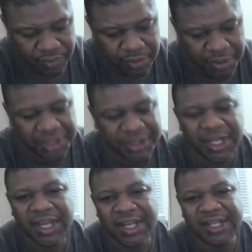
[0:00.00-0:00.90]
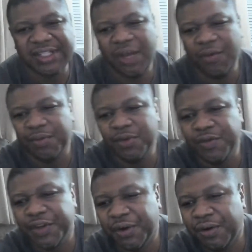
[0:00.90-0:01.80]
But the thing is, they were
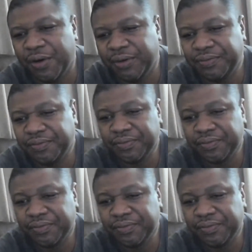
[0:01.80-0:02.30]
moving on.